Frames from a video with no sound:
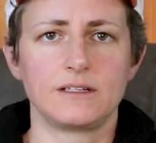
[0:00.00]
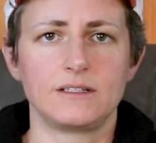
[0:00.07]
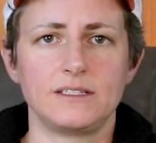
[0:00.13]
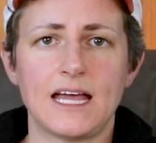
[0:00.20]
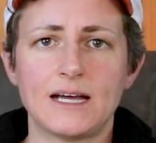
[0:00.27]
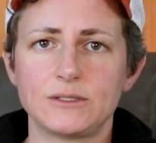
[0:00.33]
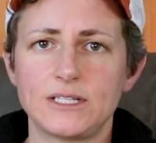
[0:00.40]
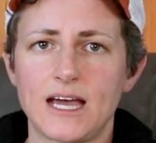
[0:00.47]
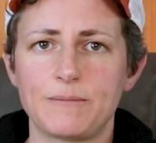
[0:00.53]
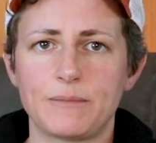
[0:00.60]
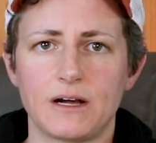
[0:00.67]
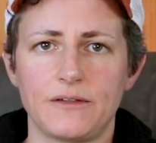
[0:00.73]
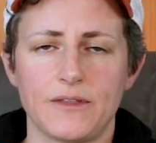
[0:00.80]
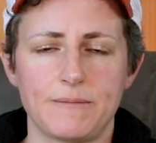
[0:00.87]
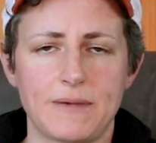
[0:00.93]
Now tap
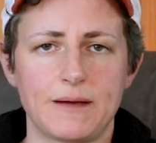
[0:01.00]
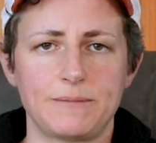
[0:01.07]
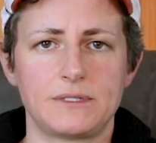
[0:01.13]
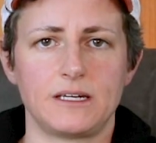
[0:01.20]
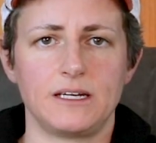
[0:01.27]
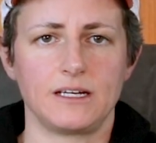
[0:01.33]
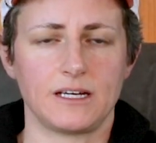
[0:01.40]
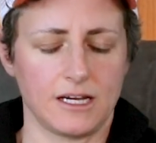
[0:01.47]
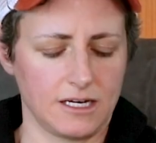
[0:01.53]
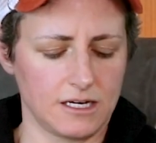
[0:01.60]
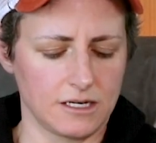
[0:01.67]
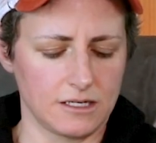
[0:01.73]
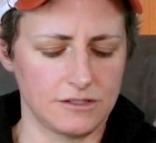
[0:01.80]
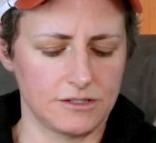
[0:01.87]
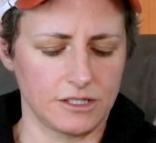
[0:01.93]
on the map setting
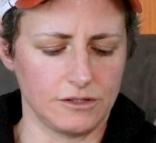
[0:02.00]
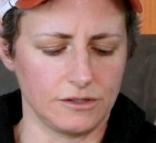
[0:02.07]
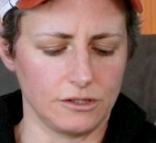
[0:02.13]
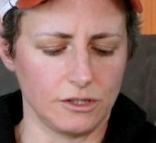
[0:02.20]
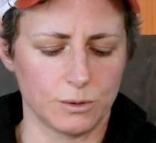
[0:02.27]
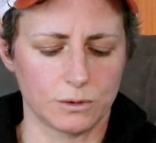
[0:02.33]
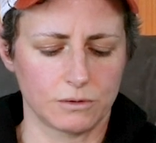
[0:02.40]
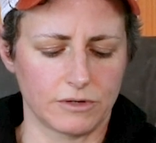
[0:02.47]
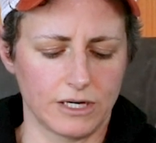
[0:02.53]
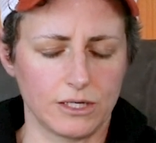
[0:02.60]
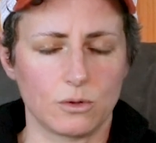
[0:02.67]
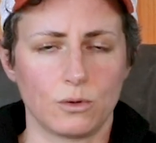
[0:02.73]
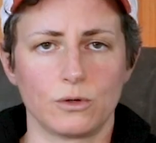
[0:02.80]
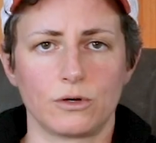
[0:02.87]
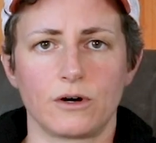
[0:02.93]
icons in the lower right
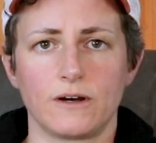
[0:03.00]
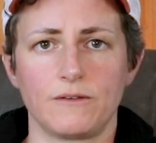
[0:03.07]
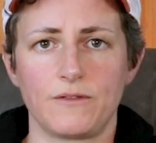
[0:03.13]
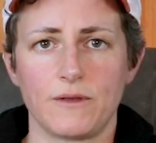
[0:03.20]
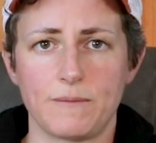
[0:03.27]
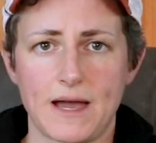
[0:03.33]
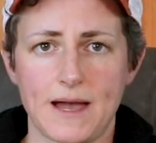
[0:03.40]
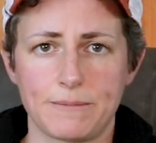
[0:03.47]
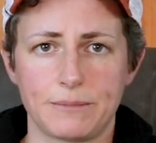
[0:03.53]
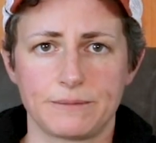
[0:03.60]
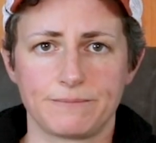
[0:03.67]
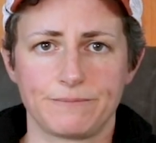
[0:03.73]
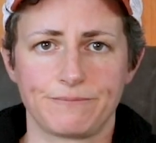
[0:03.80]
corner of the map.